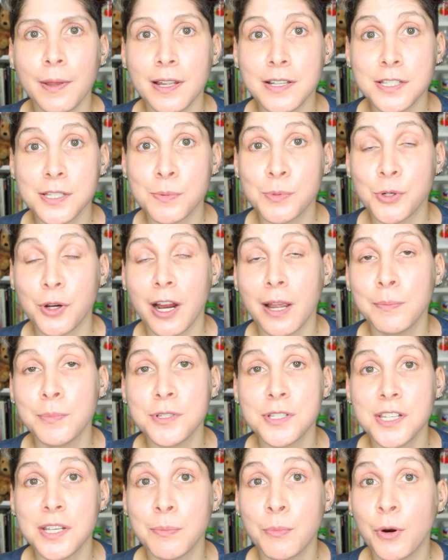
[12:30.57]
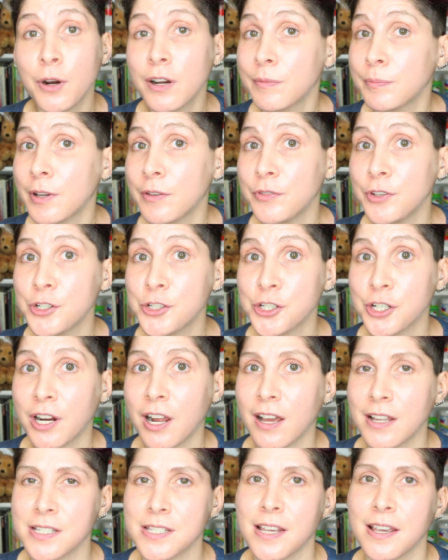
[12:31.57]
and subscribe to see more of my future
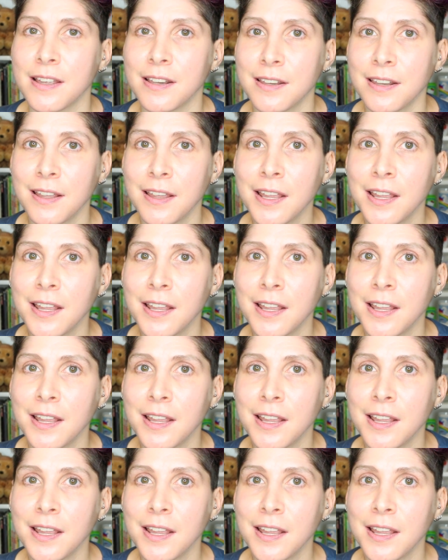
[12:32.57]
content.